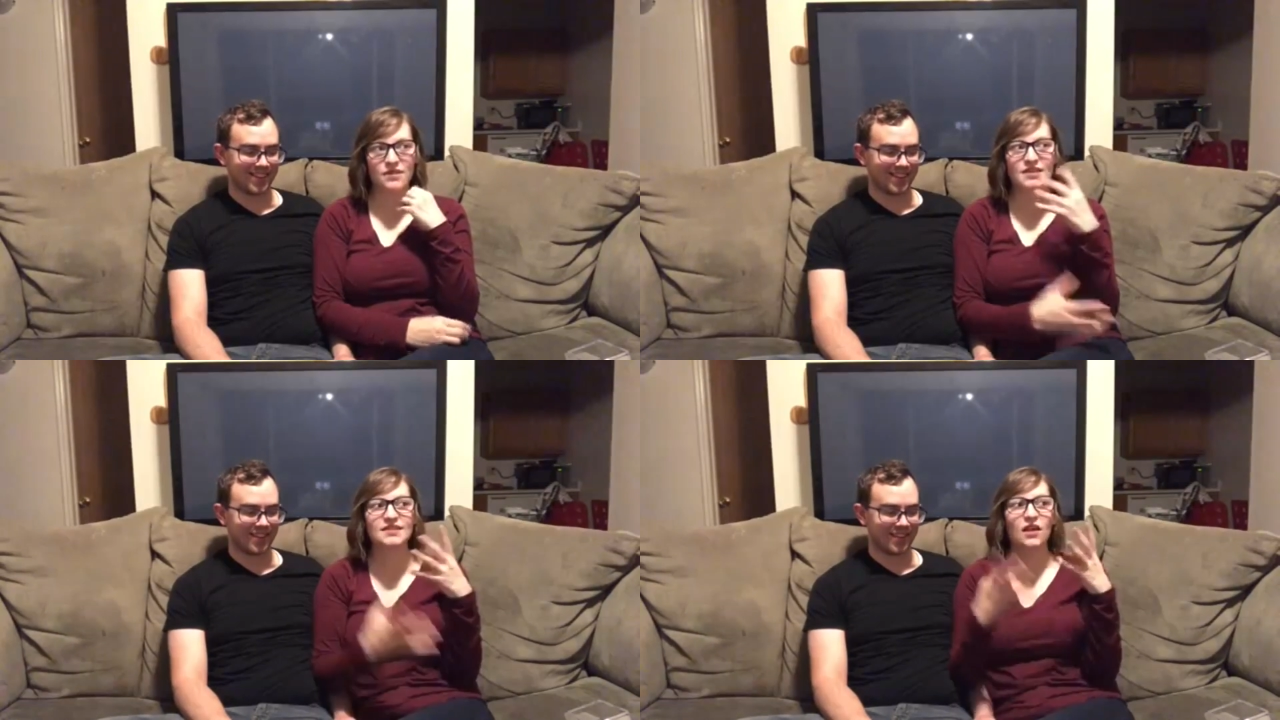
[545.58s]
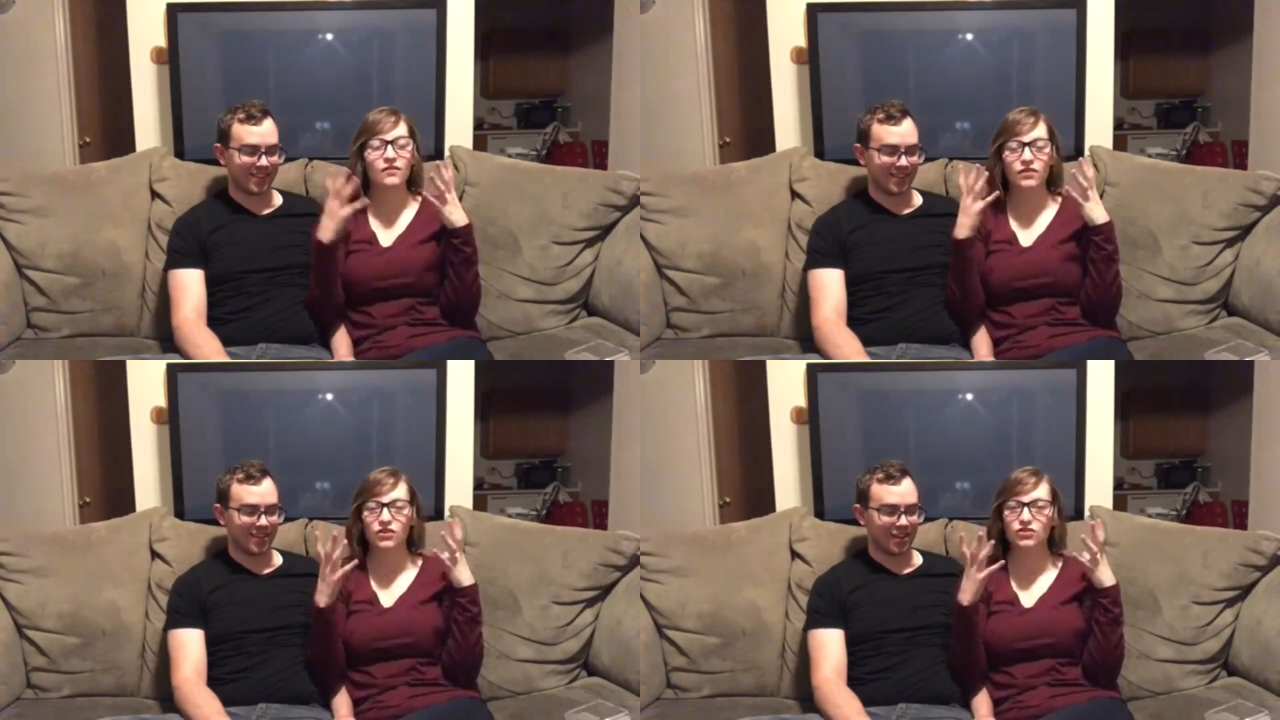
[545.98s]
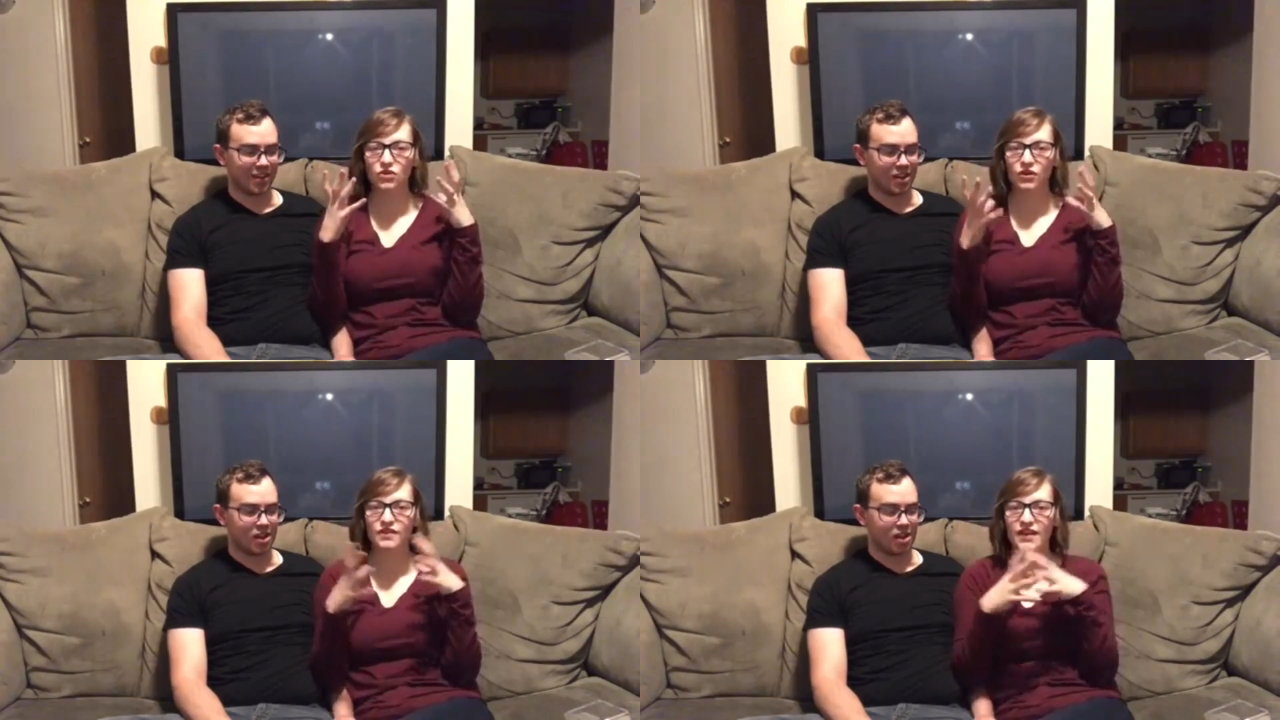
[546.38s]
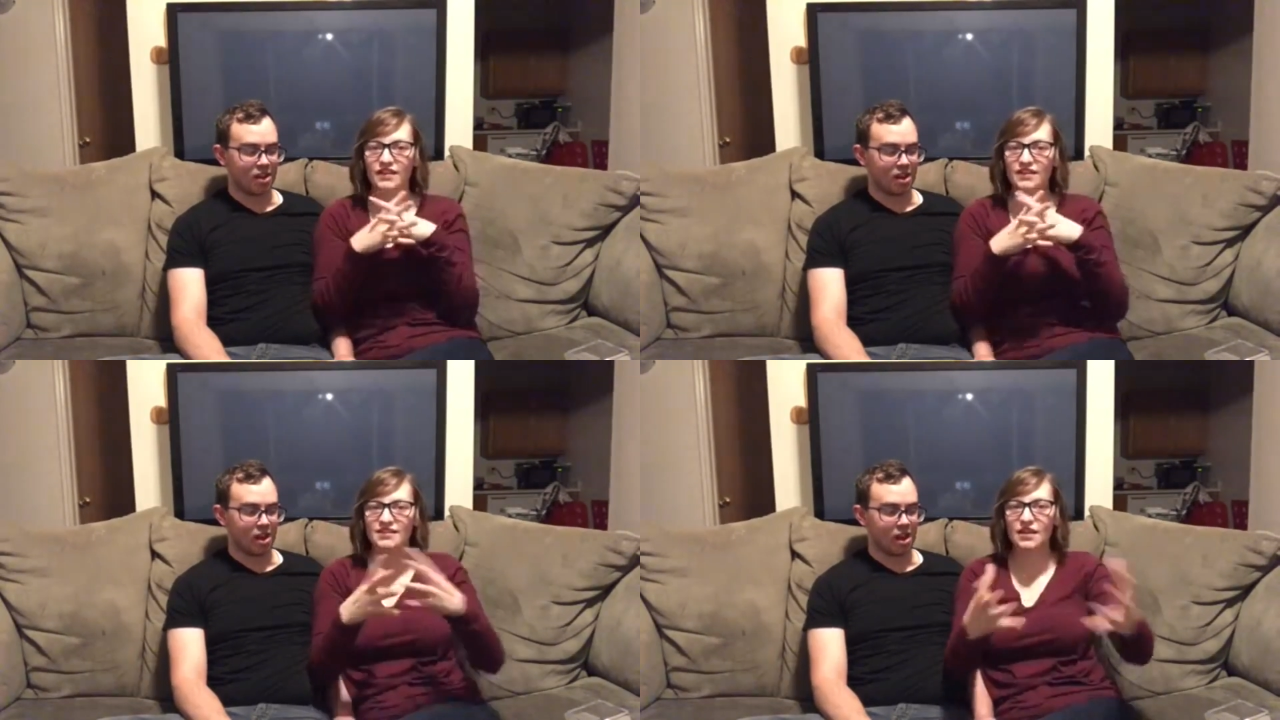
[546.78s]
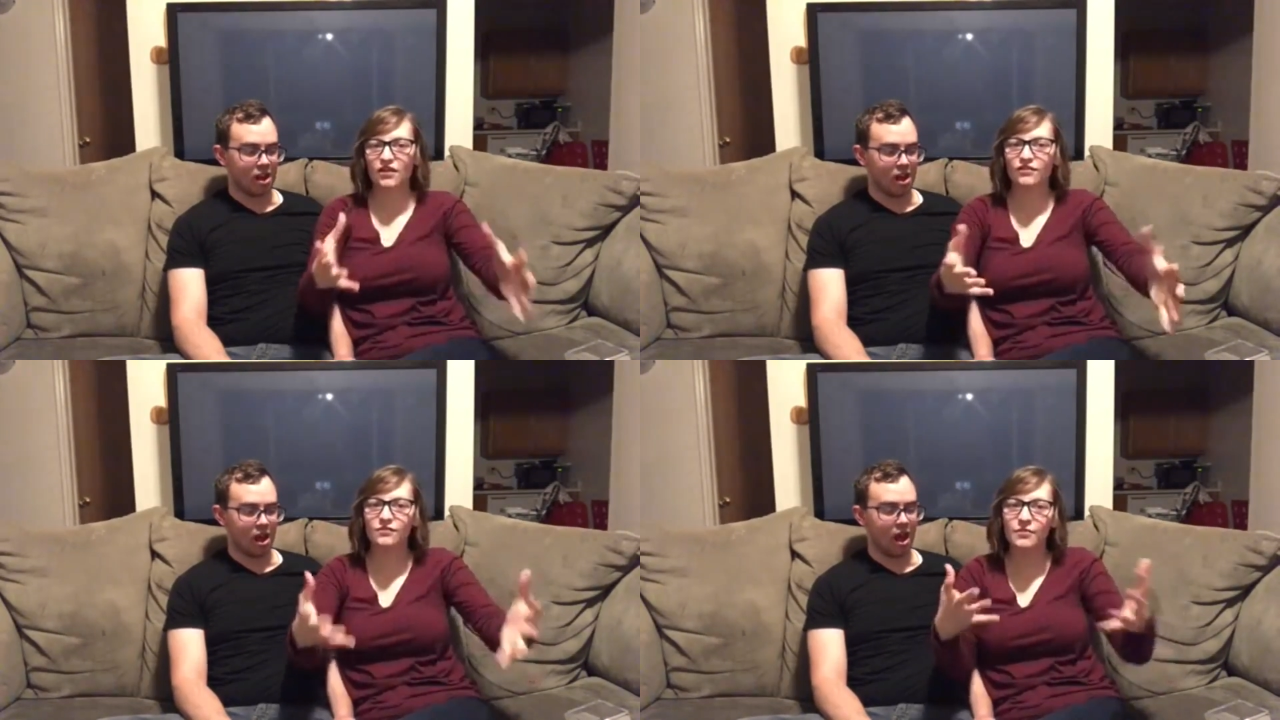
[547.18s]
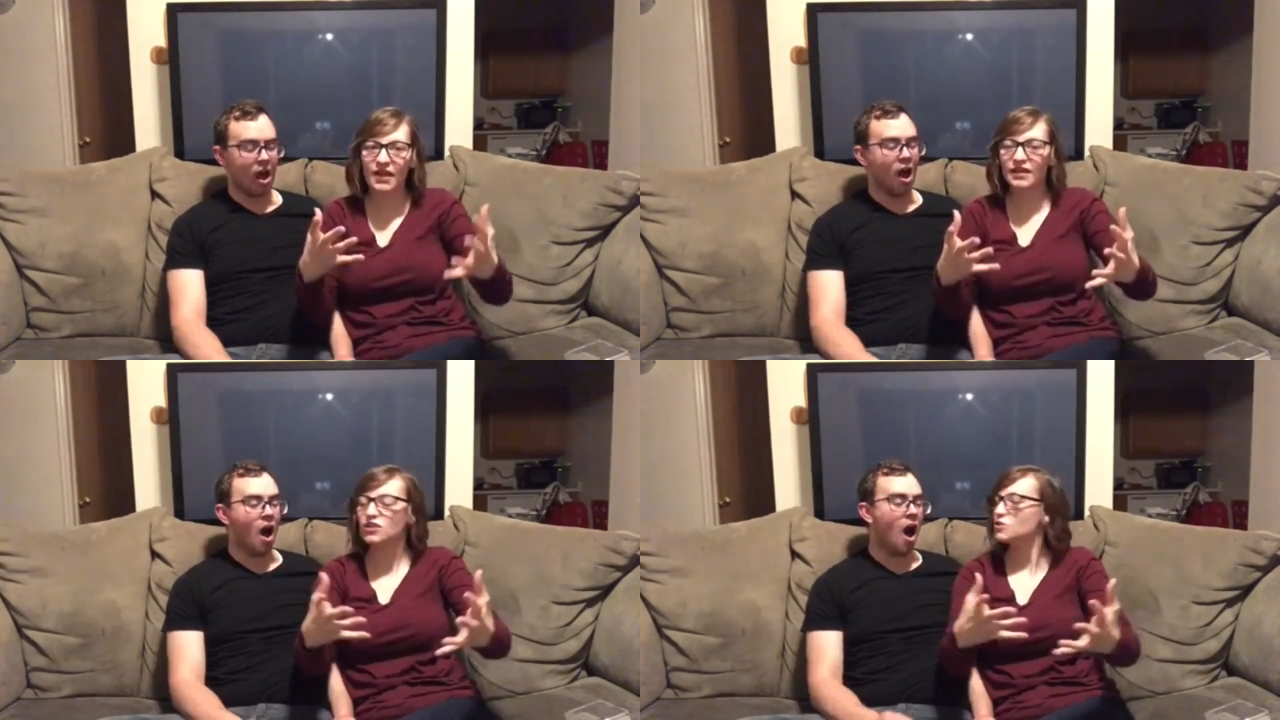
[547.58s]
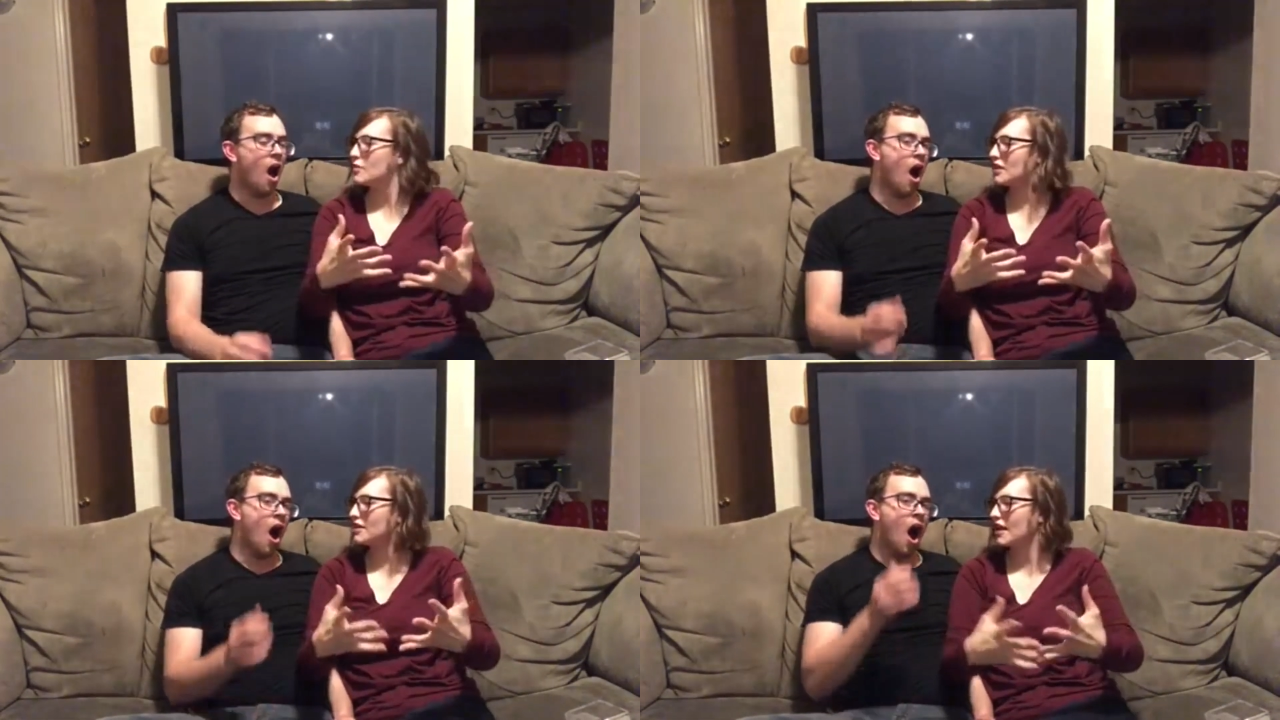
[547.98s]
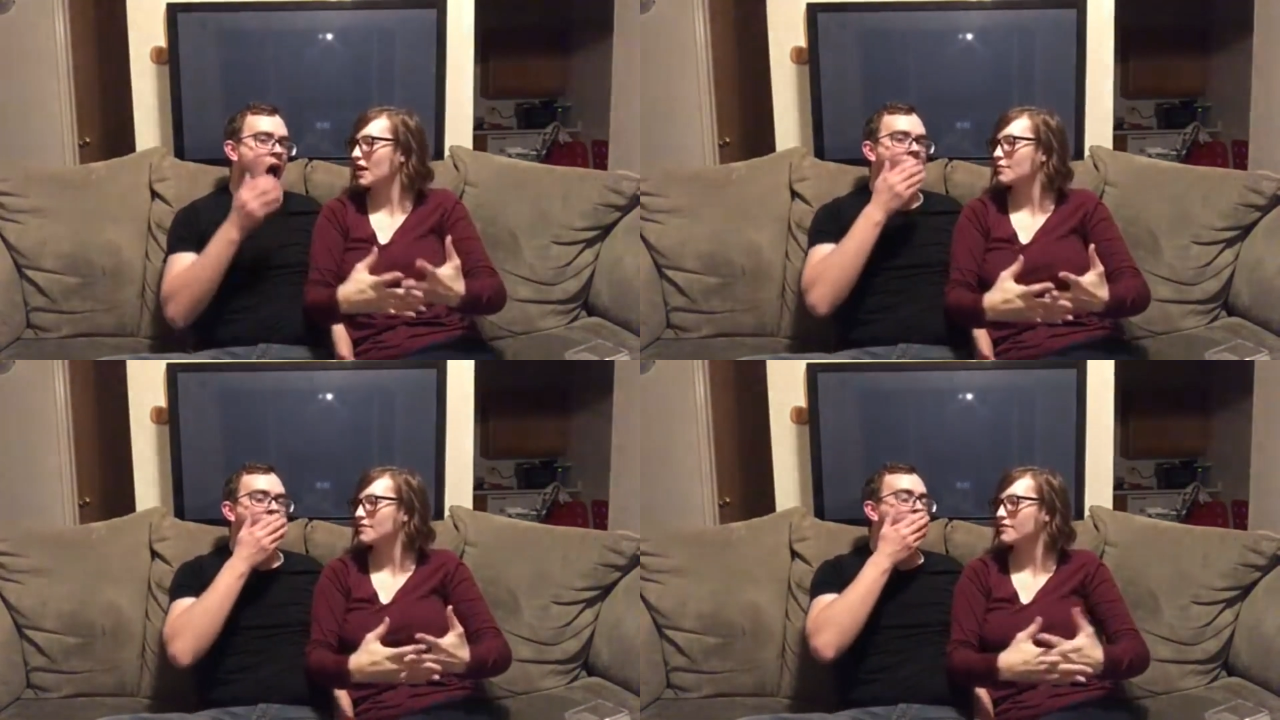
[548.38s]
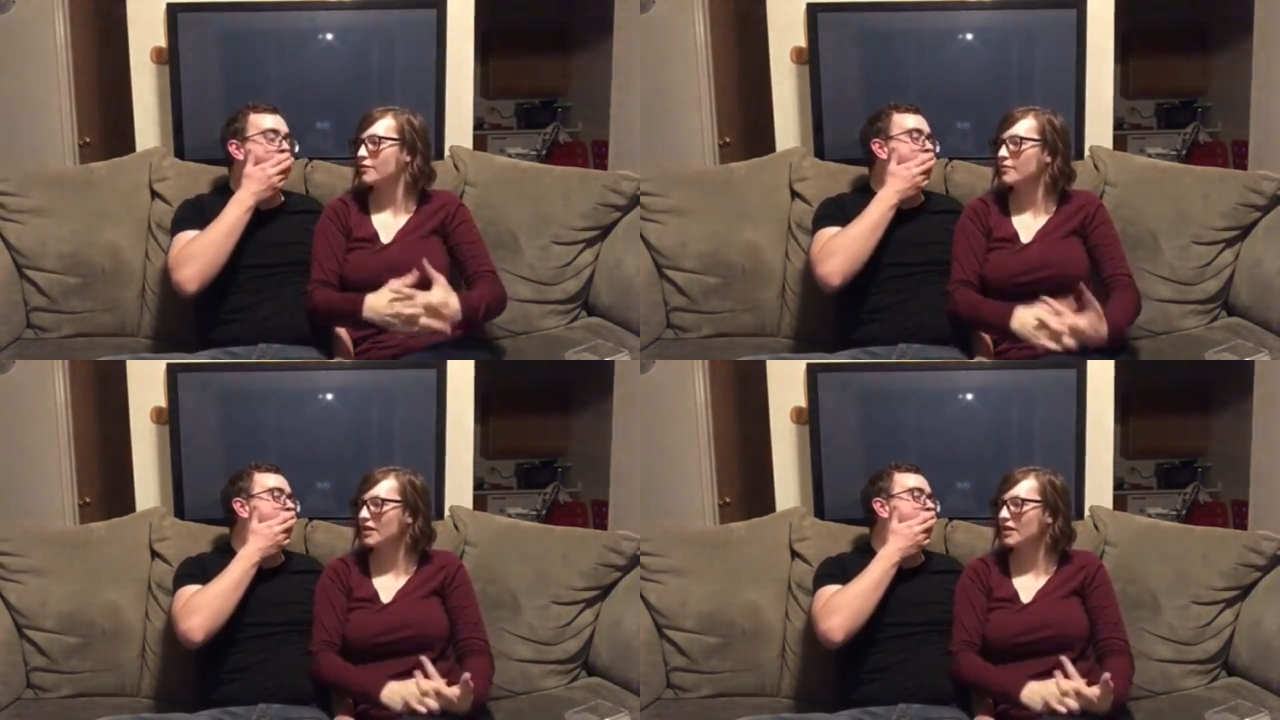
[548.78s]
Speaker 1: the self-control and like the self-management that comes from